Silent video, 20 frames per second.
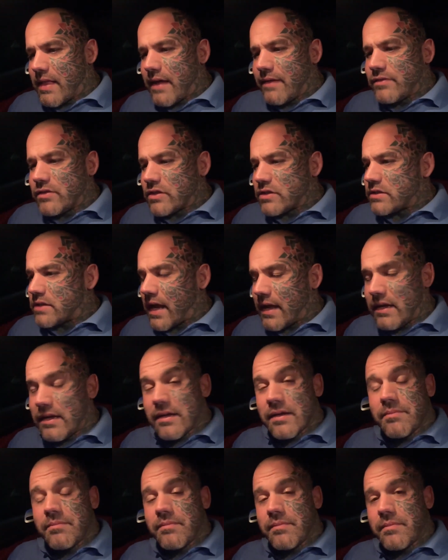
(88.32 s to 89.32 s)
they've just
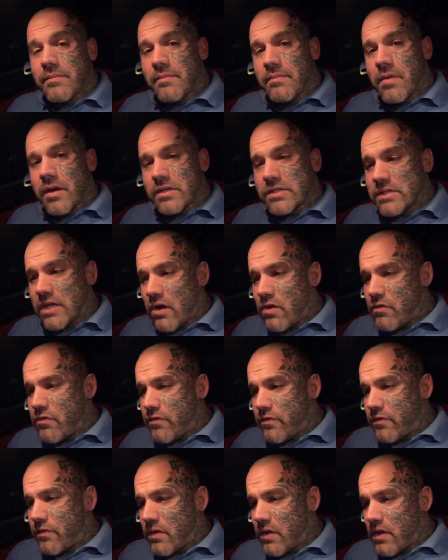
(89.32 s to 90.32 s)
taken
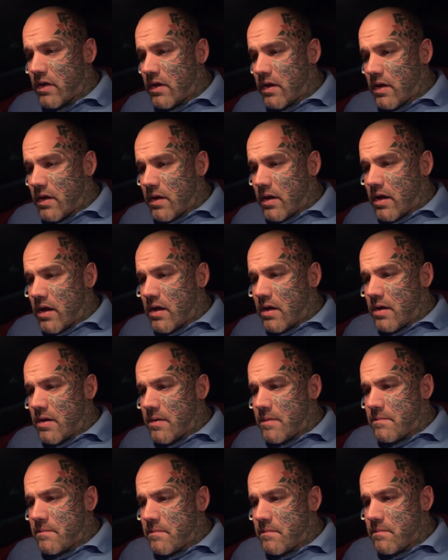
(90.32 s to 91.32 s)
myself,
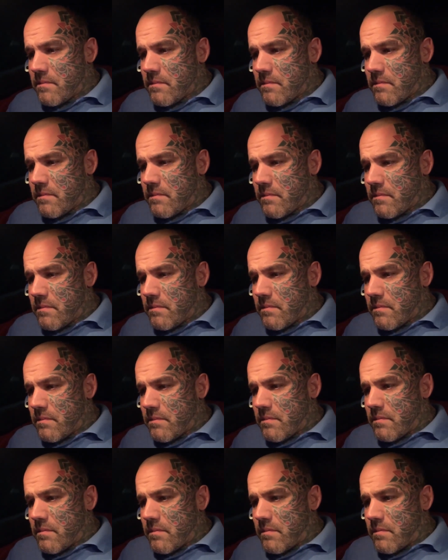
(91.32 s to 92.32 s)

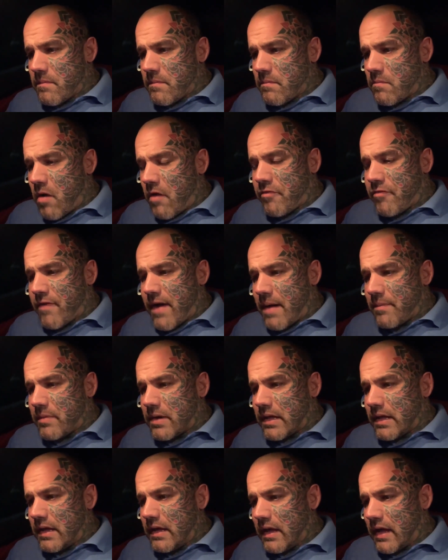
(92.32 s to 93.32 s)
my
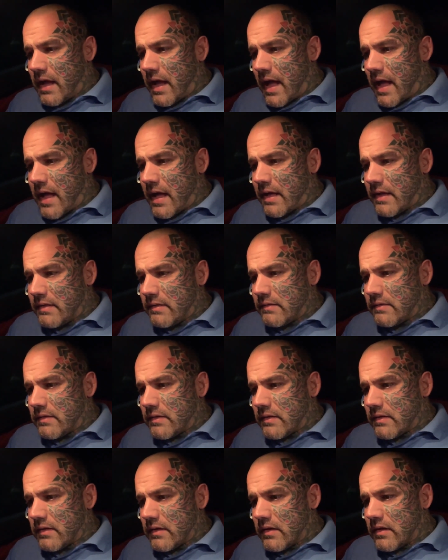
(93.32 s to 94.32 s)
family and
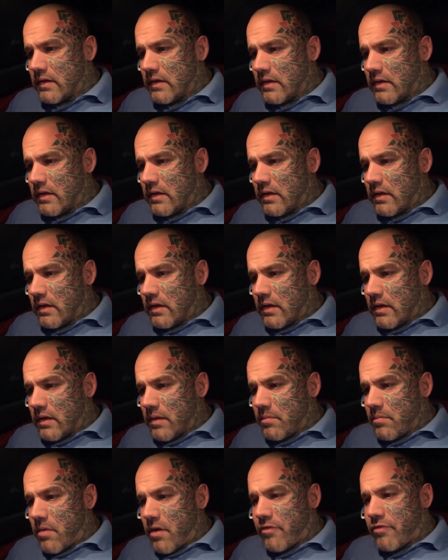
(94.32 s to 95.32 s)

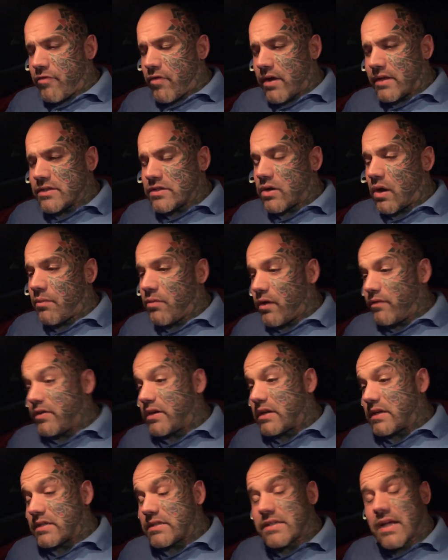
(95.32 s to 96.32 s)
my friends. I'm not
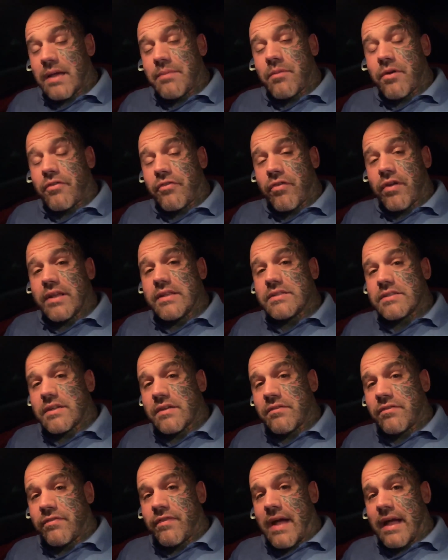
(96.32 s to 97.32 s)
even going to say my
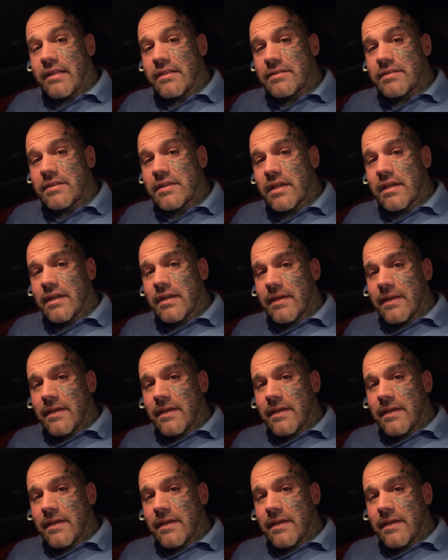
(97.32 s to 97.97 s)
friends. In fact,